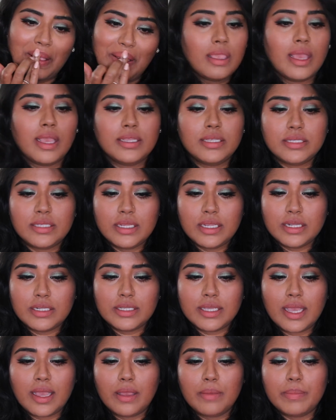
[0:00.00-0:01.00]
Yeah, I just need
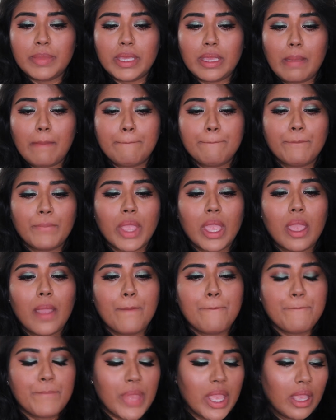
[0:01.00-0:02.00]
to help me
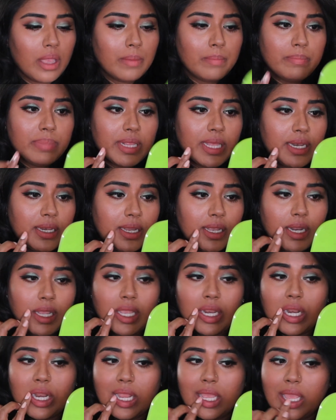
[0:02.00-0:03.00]
blend it
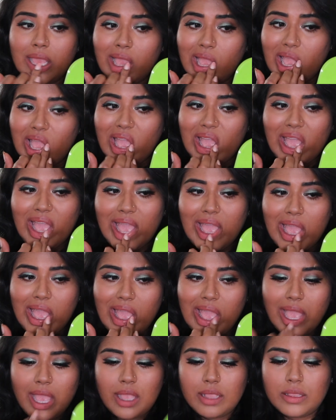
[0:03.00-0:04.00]
in
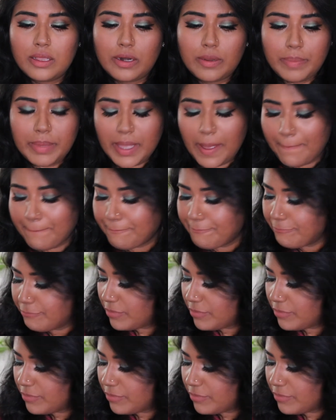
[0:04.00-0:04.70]
a little bit.